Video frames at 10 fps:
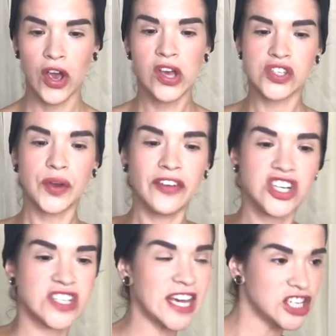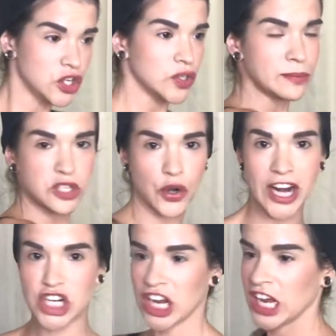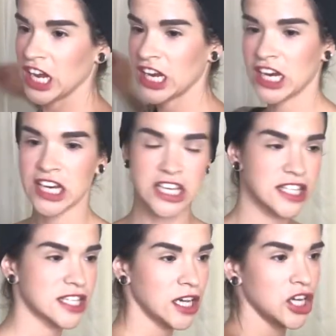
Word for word: So even just like do some stretches,